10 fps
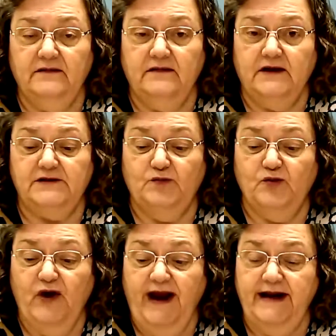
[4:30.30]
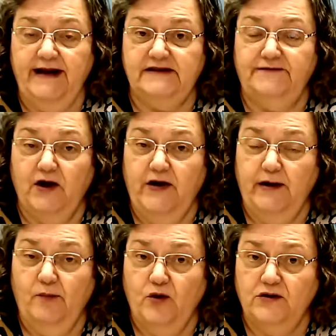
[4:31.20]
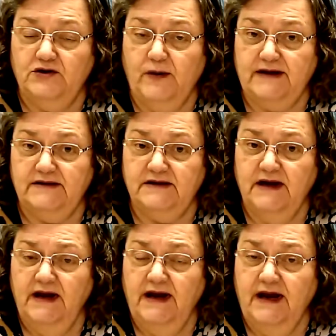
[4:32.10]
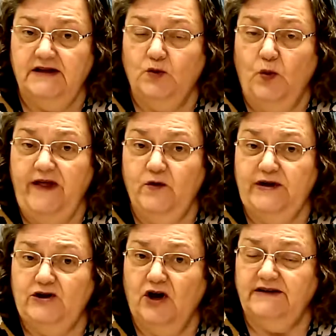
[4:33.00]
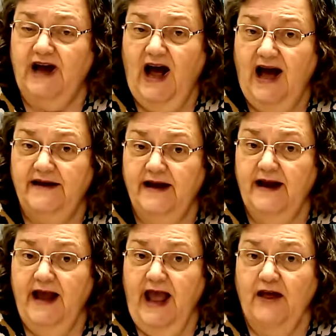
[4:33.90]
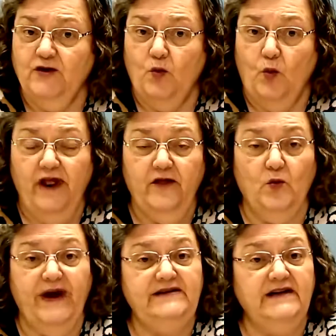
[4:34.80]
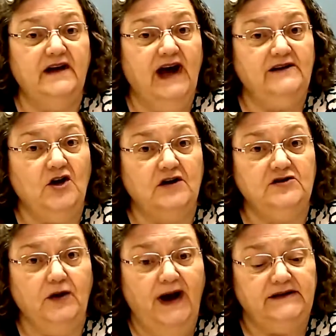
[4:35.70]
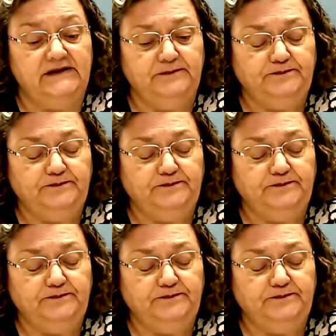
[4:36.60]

because praying is very important to us. It's the way that we talk to God and the, one of the ways that God talks to us.